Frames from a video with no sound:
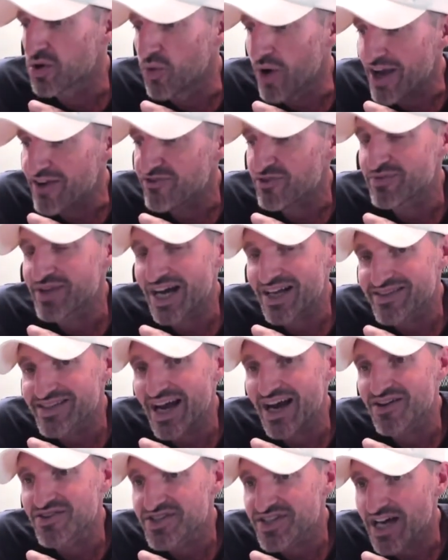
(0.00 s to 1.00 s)
away from that
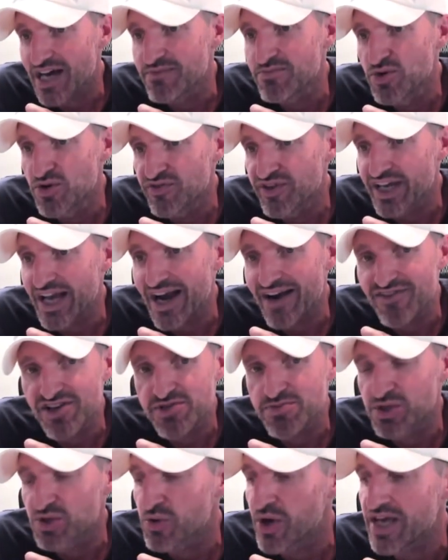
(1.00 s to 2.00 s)
downside moving
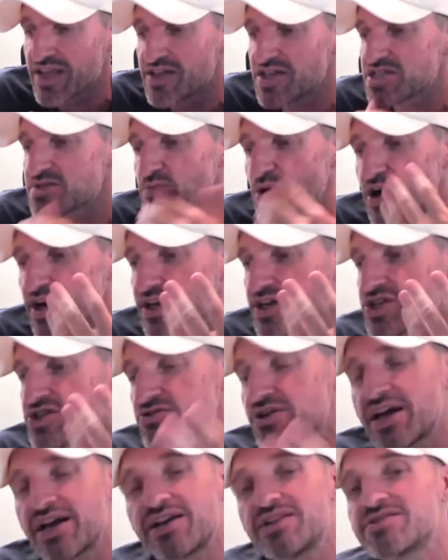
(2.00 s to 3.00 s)
average. But the way this market
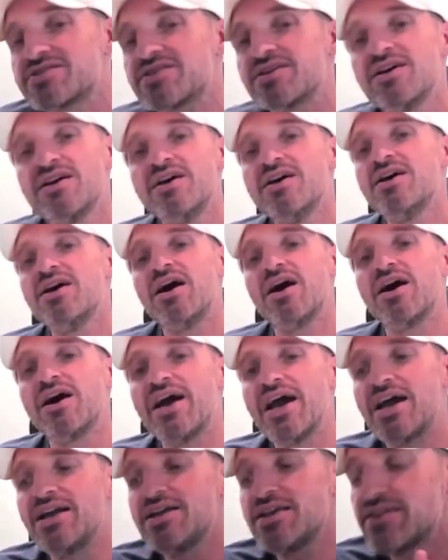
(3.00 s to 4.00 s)
trades,
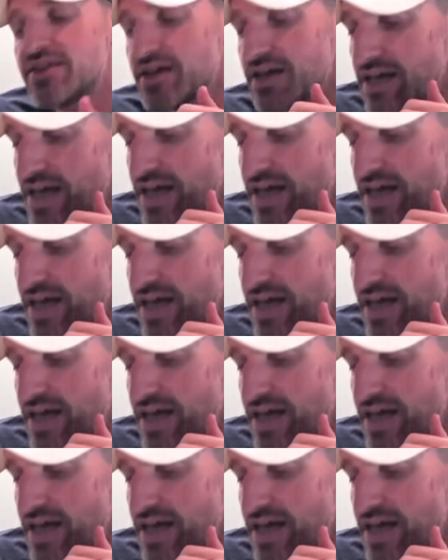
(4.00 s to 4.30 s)
uh, anything